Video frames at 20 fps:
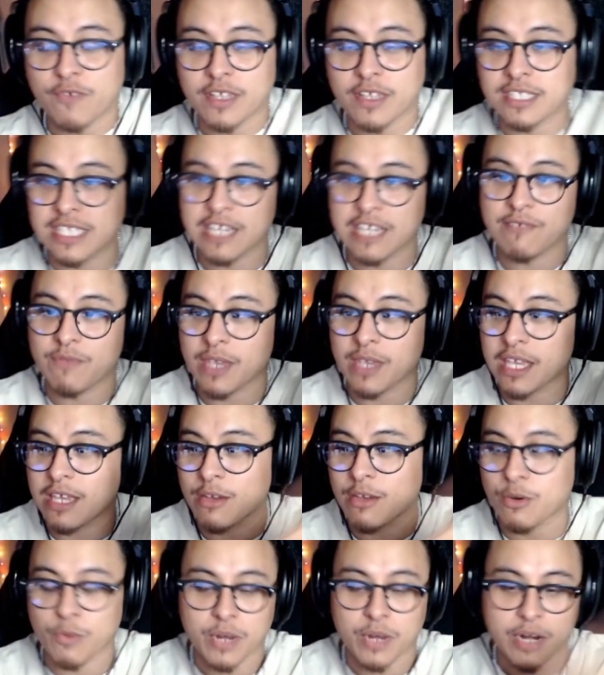on
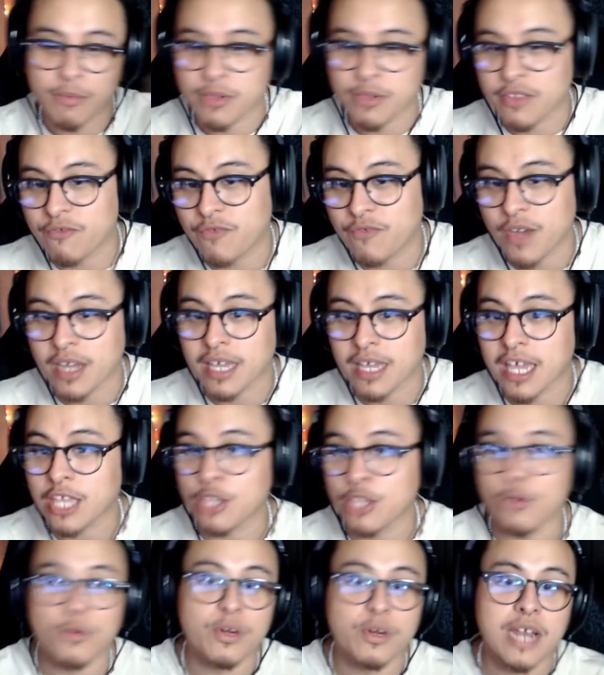TV or whatever the fuck,
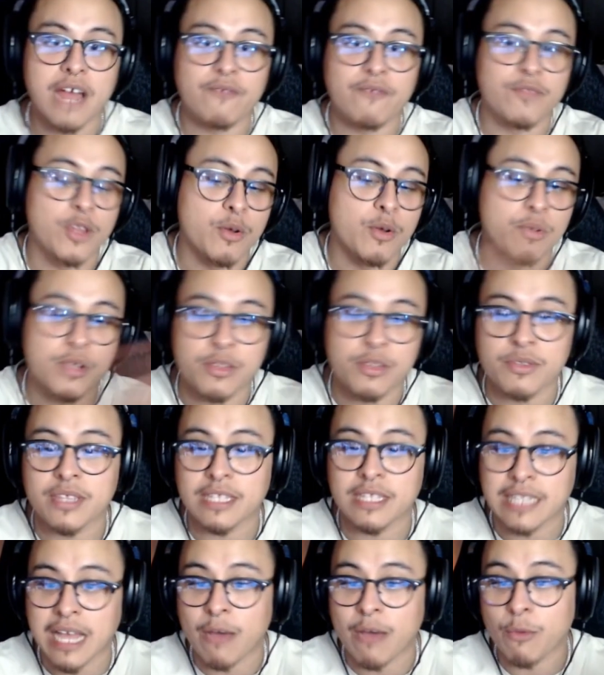and you would have no clue
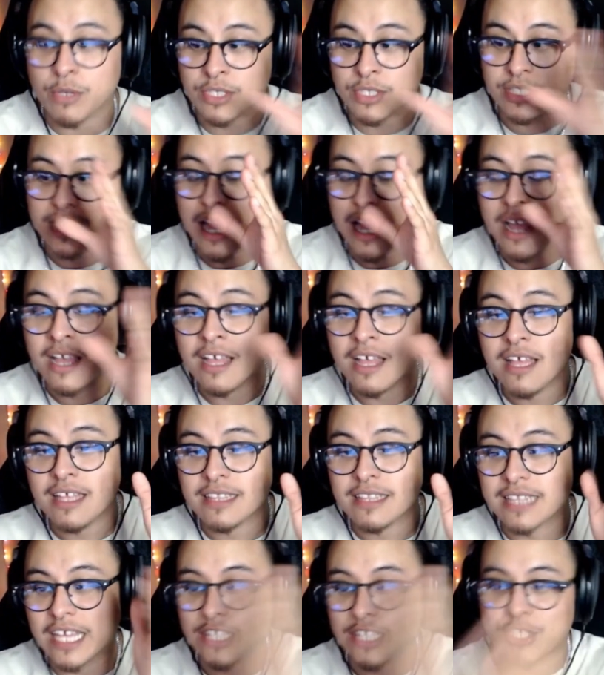that that was that
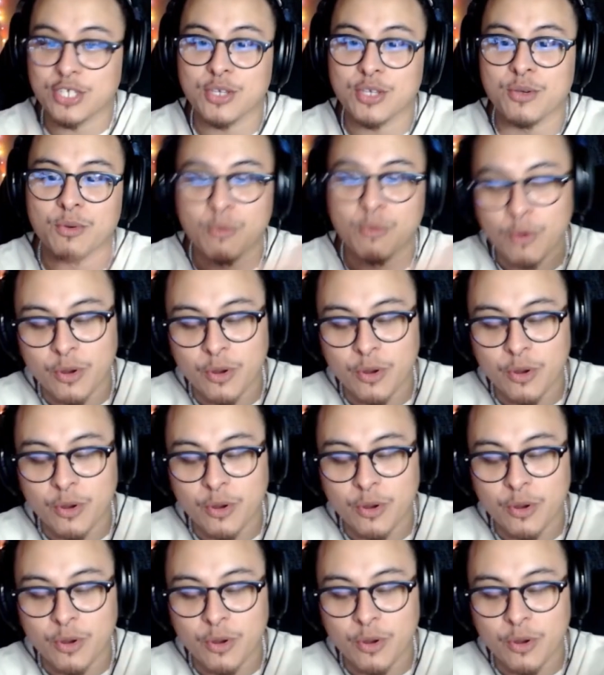that's you.